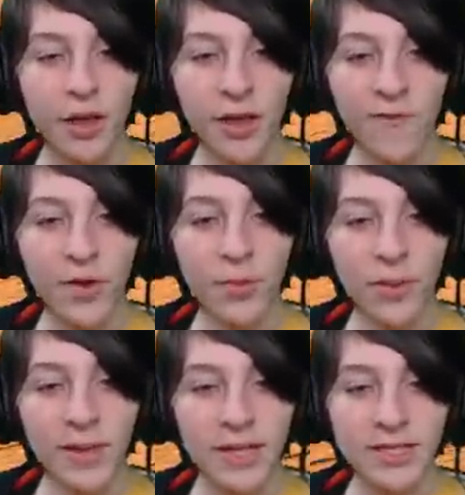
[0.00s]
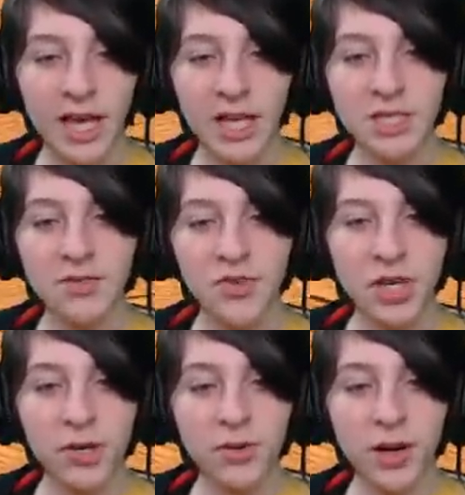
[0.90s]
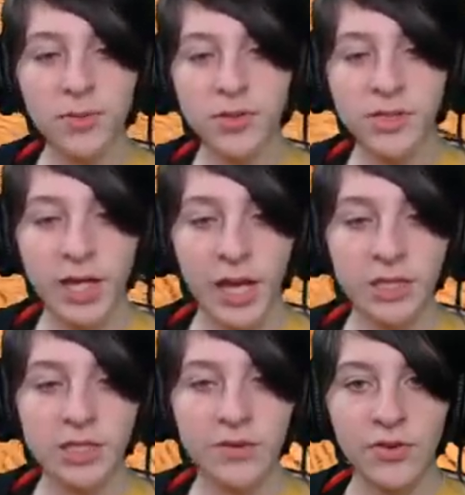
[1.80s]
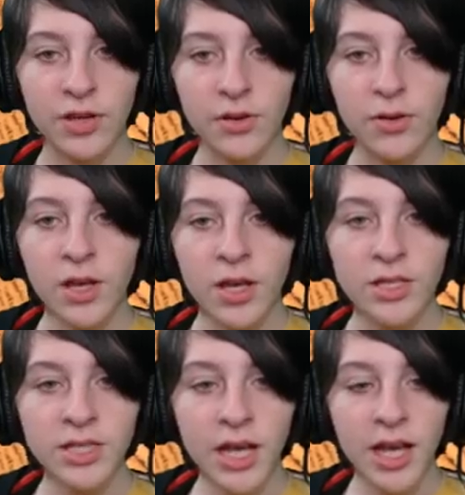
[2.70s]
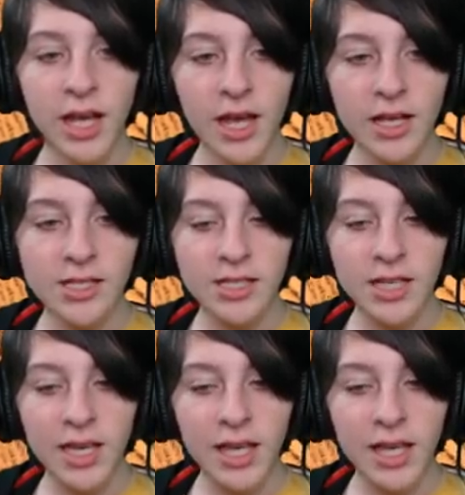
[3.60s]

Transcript: If you want me to dance for you, I will dance for you. Dancing.